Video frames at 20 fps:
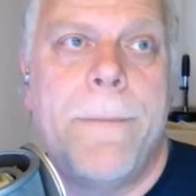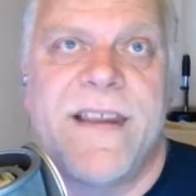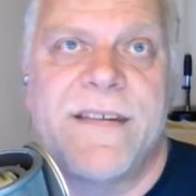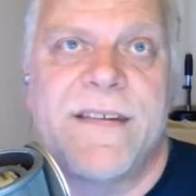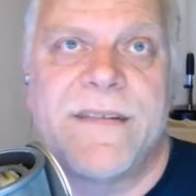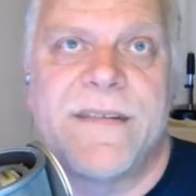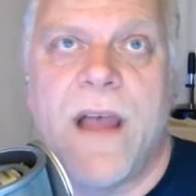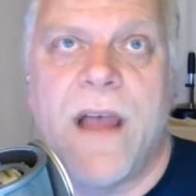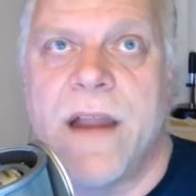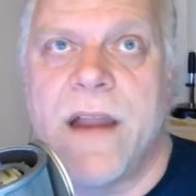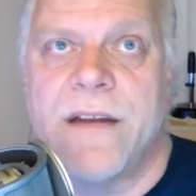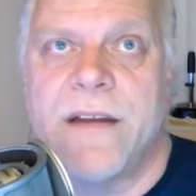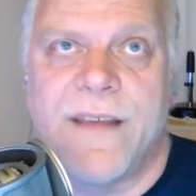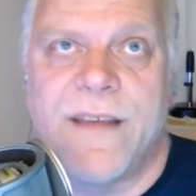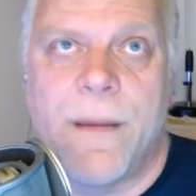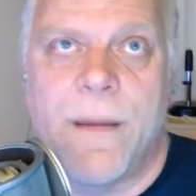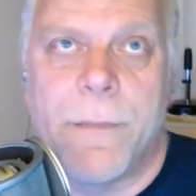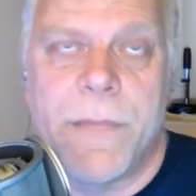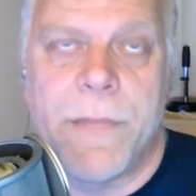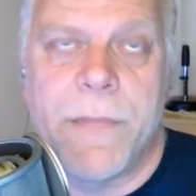based
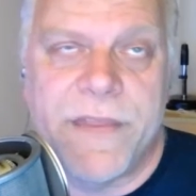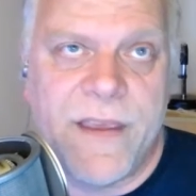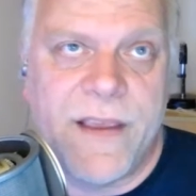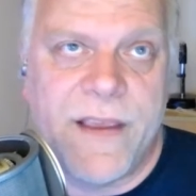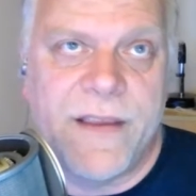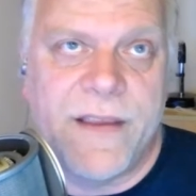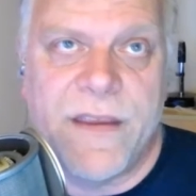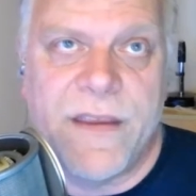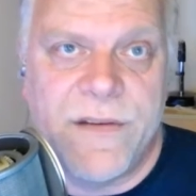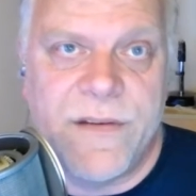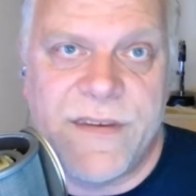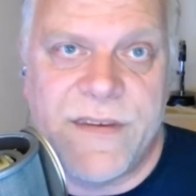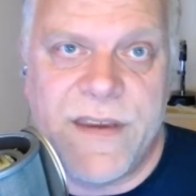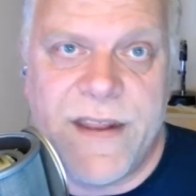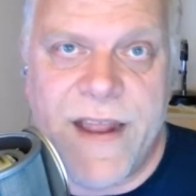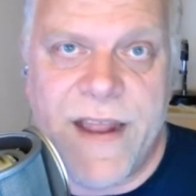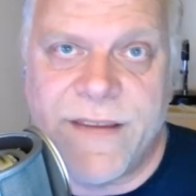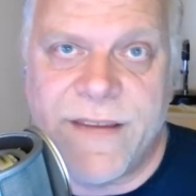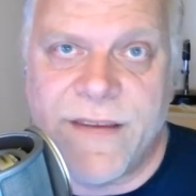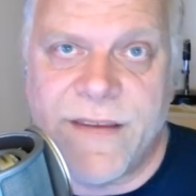on some of the things that you
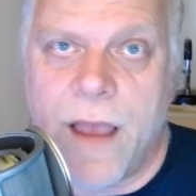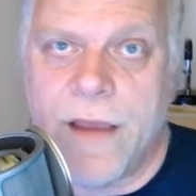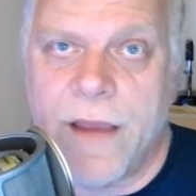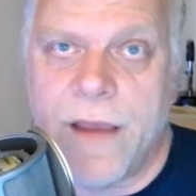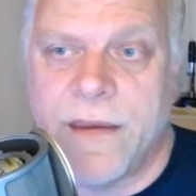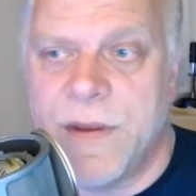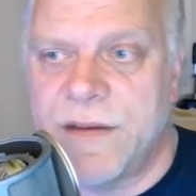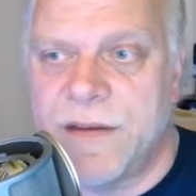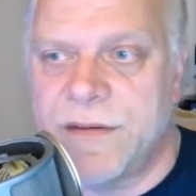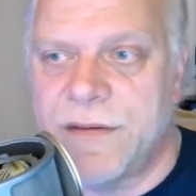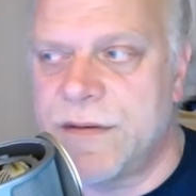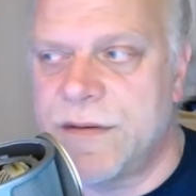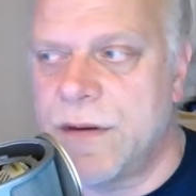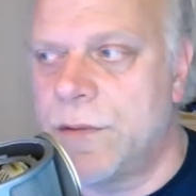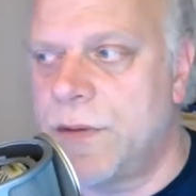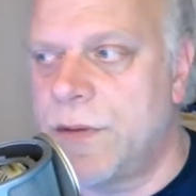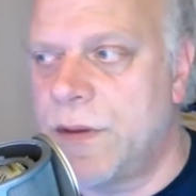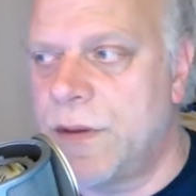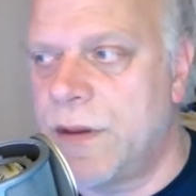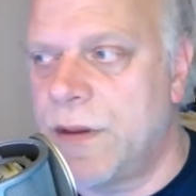see in that document.
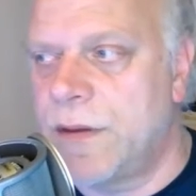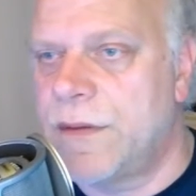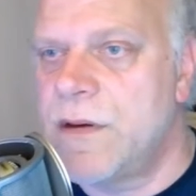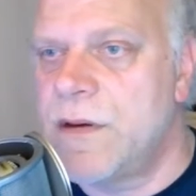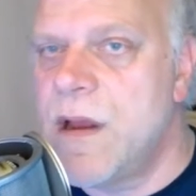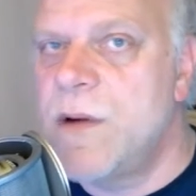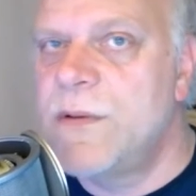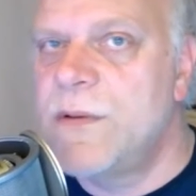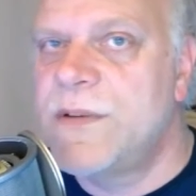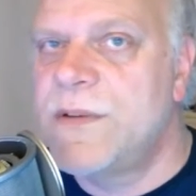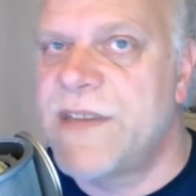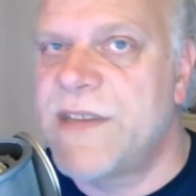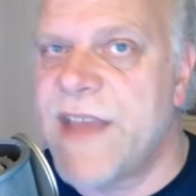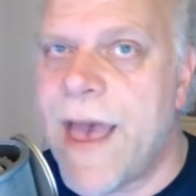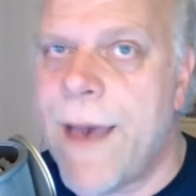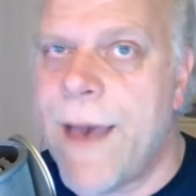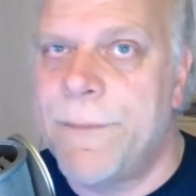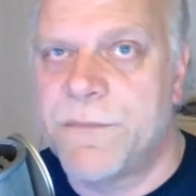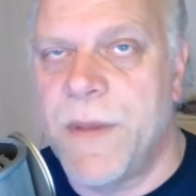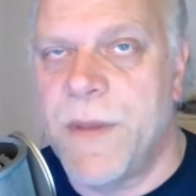So the the
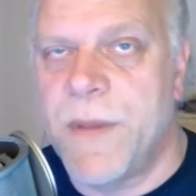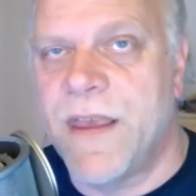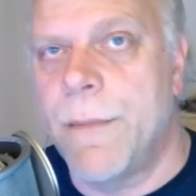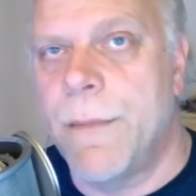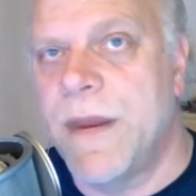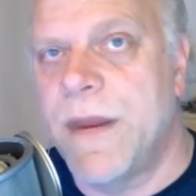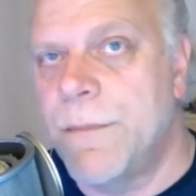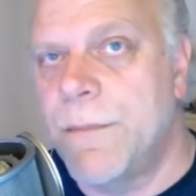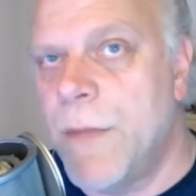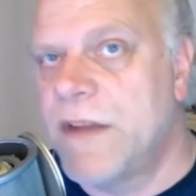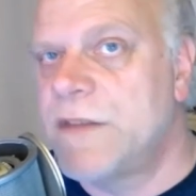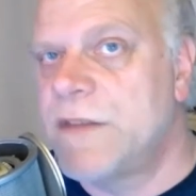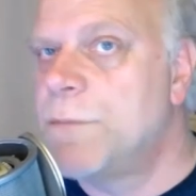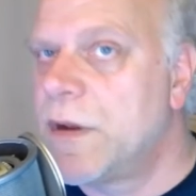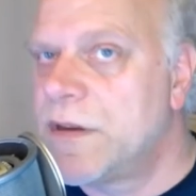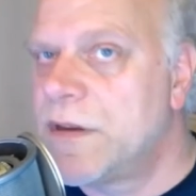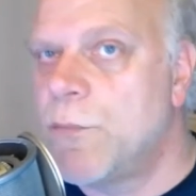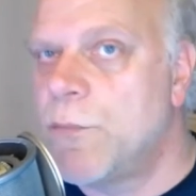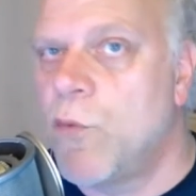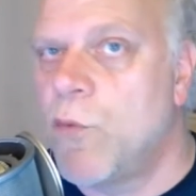Notes app is becoming
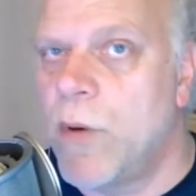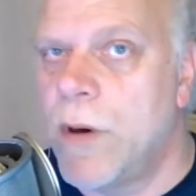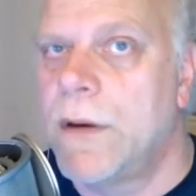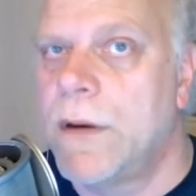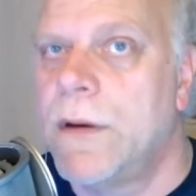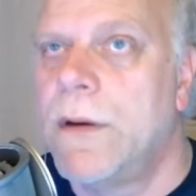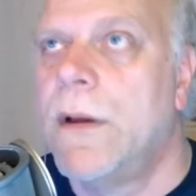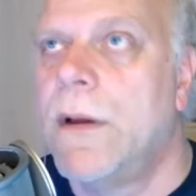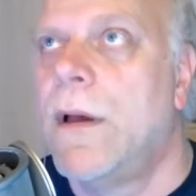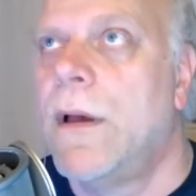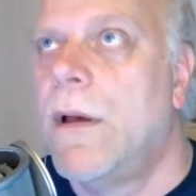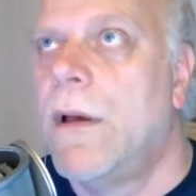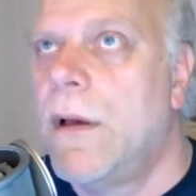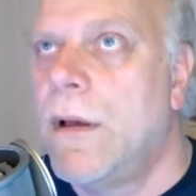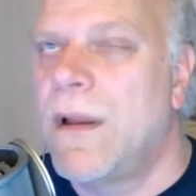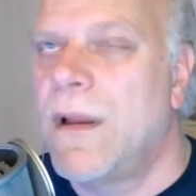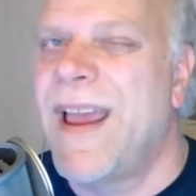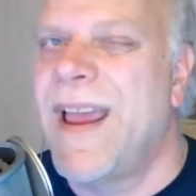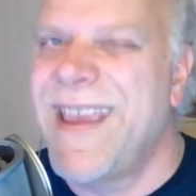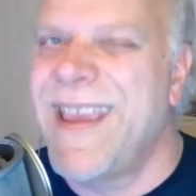much much more
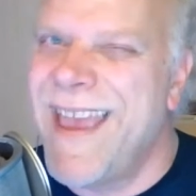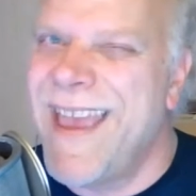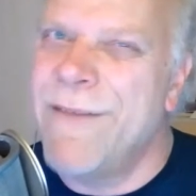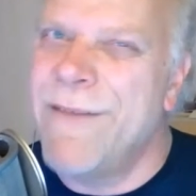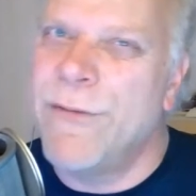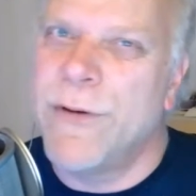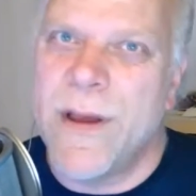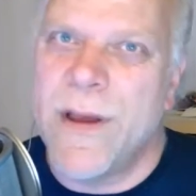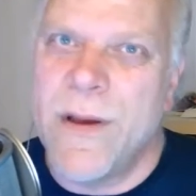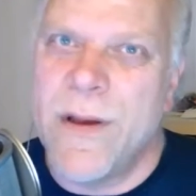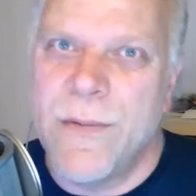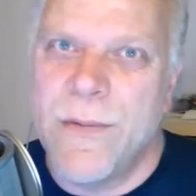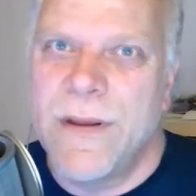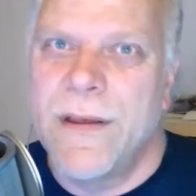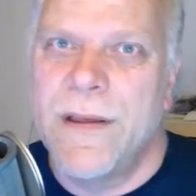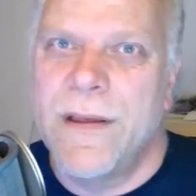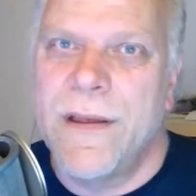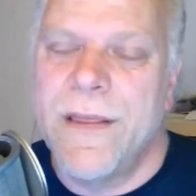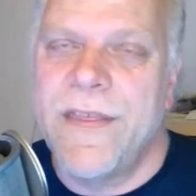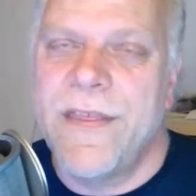like
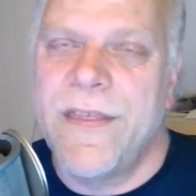Evernote